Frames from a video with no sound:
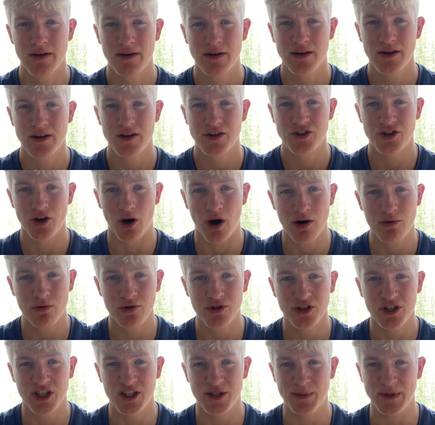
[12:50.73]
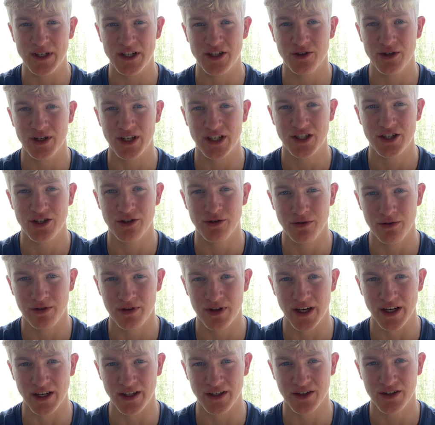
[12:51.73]
So I want you to be doing 2
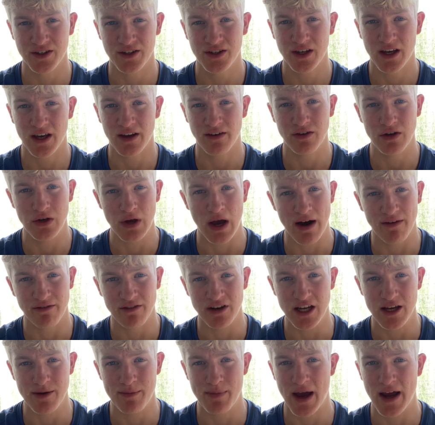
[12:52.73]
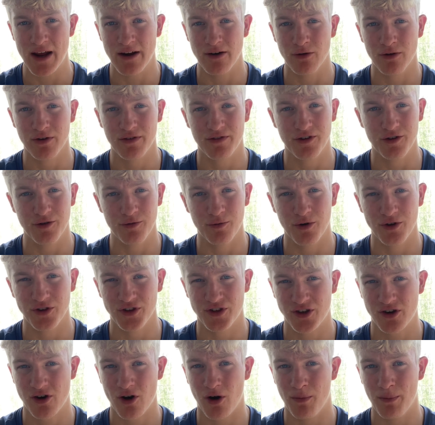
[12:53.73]
things if you have knee pain, or if you want
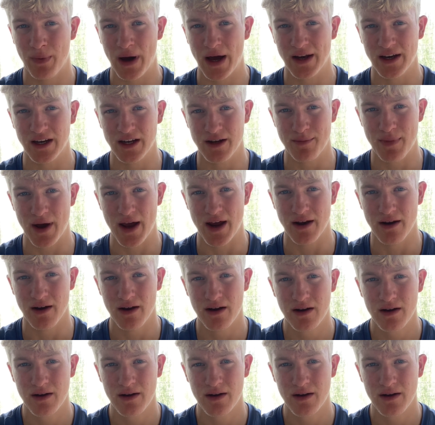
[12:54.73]
to combat knee pain.